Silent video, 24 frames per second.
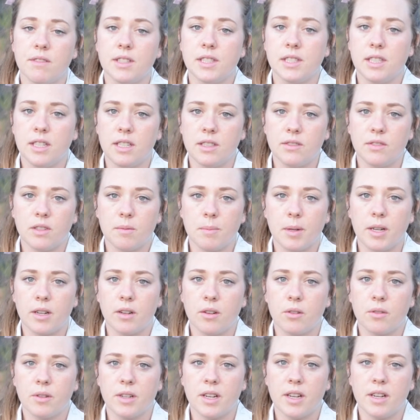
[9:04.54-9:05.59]
seeds from your
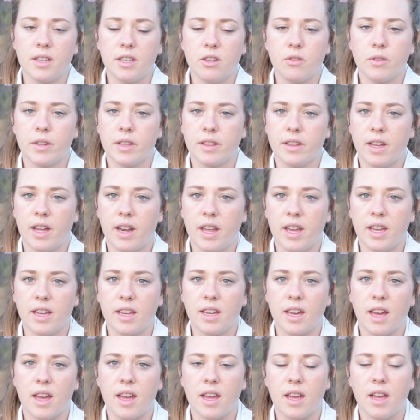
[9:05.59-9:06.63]
okra, you can let it
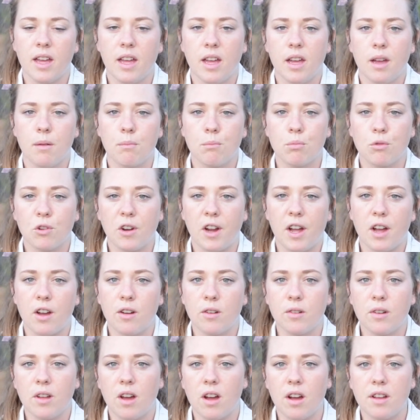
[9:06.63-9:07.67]
get
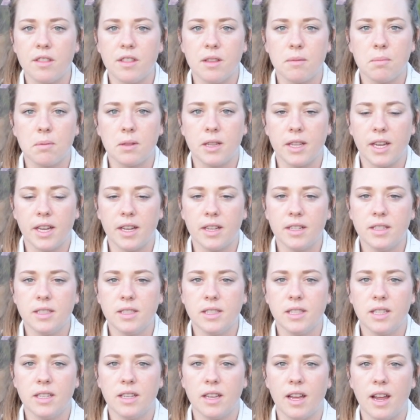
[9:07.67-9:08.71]
brown on the plant
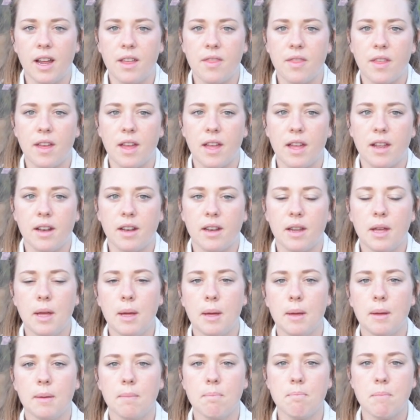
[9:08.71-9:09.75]
and then
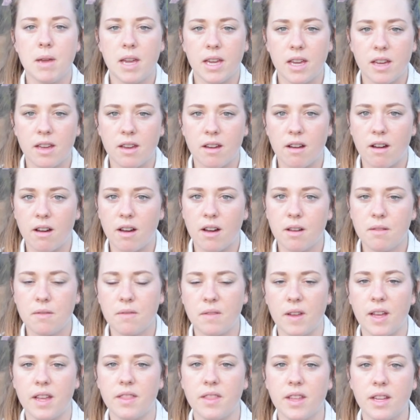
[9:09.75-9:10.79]
pick it off
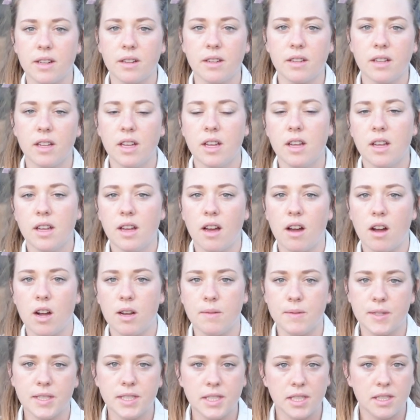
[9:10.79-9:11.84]
and then
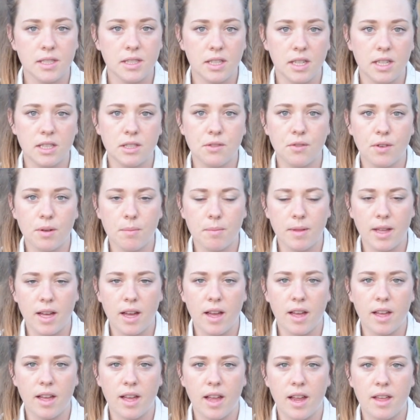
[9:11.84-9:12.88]
harvest the seeds from
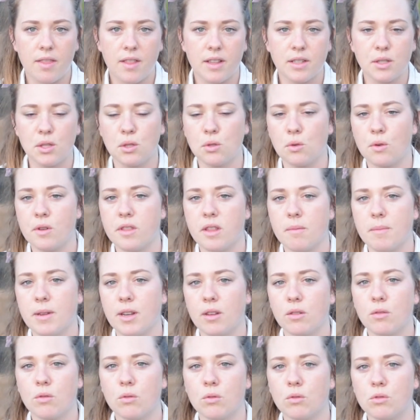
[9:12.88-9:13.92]
that and then store them in a
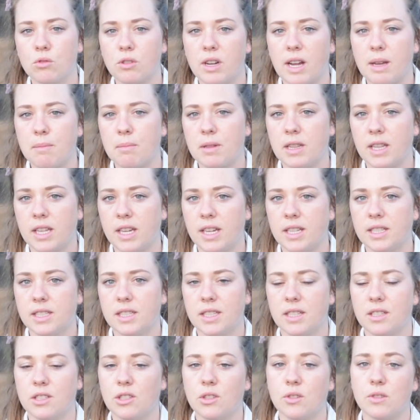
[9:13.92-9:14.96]
cool, dry place
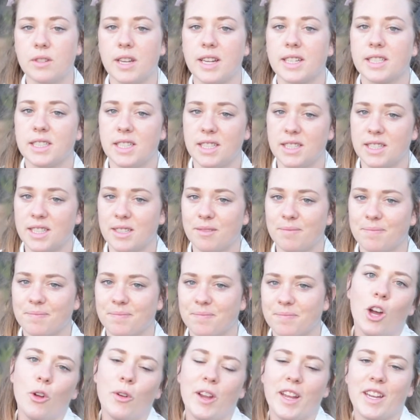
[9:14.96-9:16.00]
until next season.
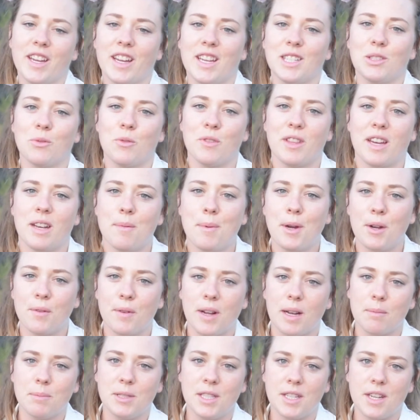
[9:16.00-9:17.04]
Alright guys, well that about
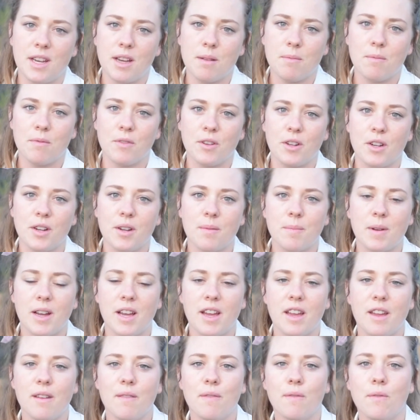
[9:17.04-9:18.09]
wraps it up for
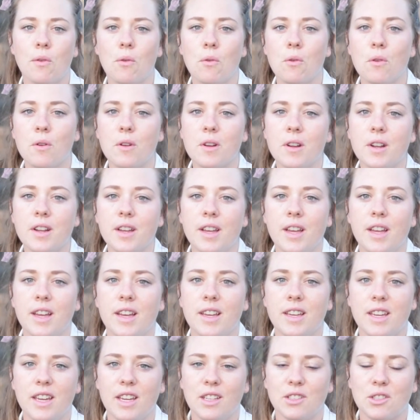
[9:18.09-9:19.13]
my 4
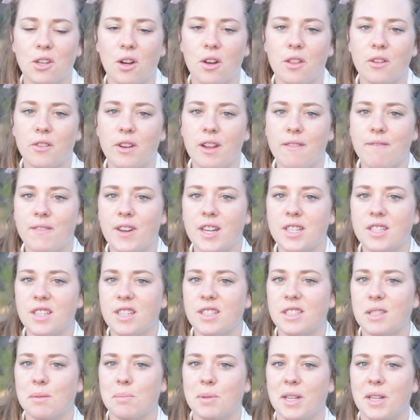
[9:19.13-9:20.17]
heat tolerant
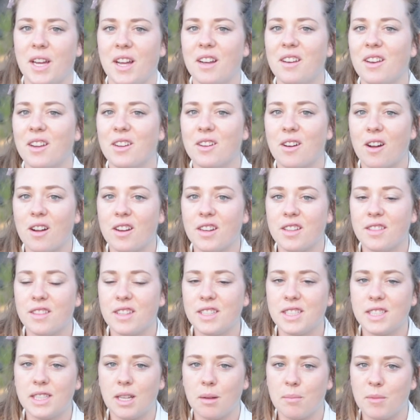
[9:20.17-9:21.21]
veggies to plant in your garden
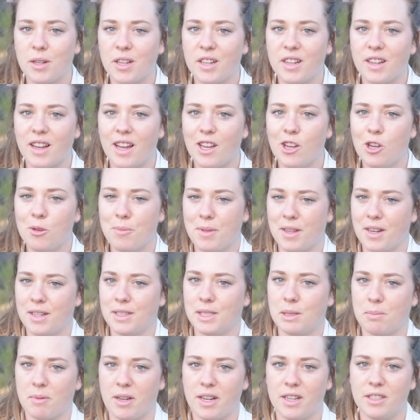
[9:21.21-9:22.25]
this summer. I hope that
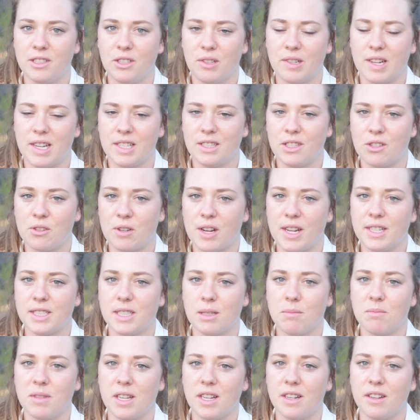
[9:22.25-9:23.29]
inspires you guys to try
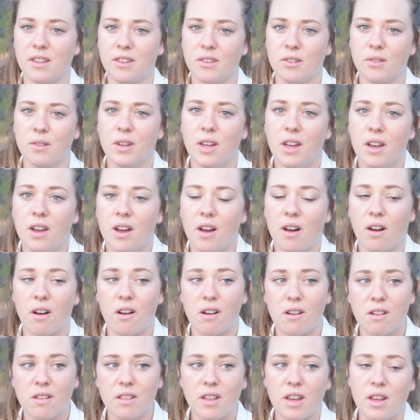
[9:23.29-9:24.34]
something new.
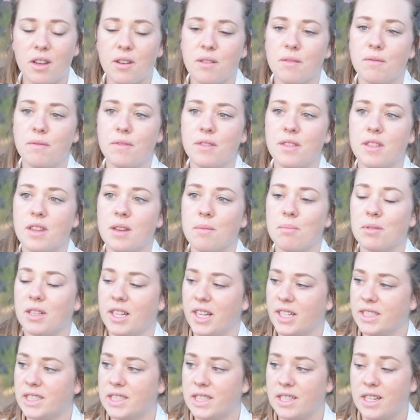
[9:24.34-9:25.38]
All of the
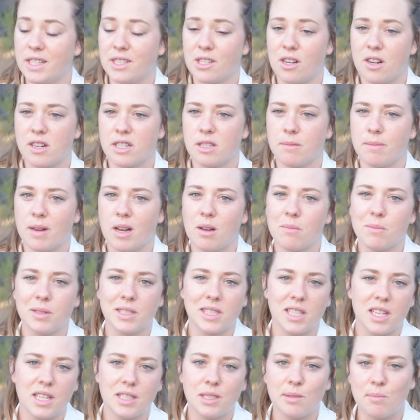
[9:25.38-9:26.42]
plants that I talked about
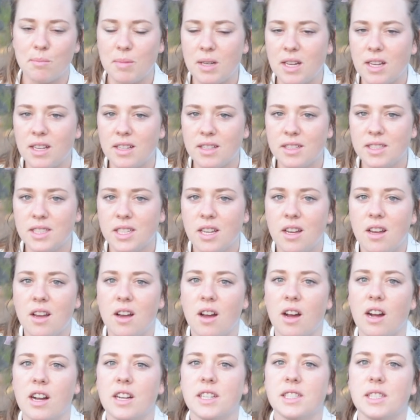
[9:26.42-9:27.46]
besides beans
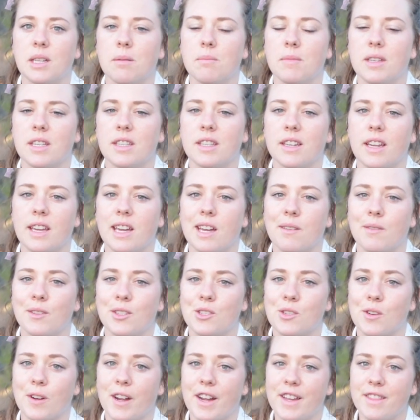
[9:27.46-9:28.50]
are something that I haven't
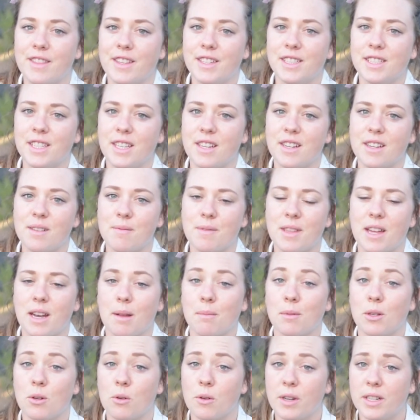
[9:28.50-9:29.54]
tried this year that
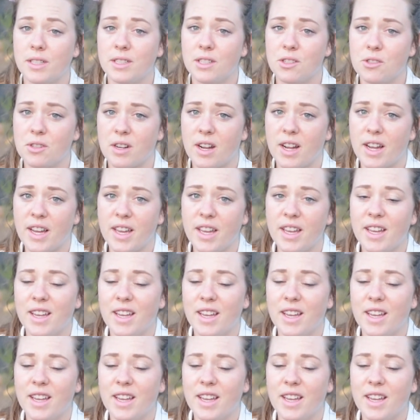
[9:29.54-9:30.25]
I'm going to try.